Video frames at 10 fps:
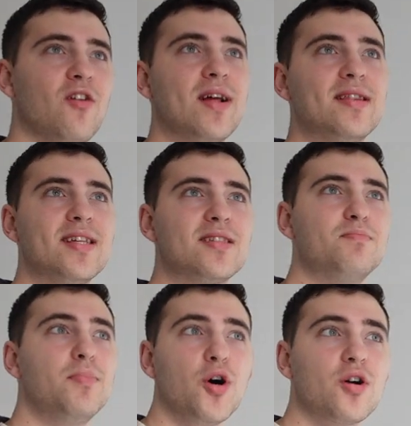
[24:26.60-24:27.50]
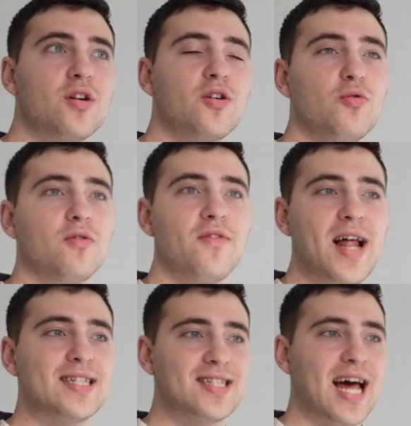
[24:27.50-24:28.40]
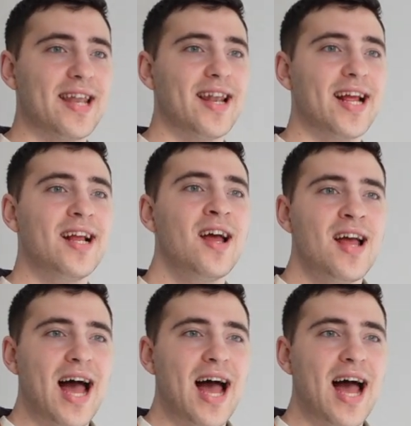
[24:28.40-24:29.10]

I read this book called Flat Stanley,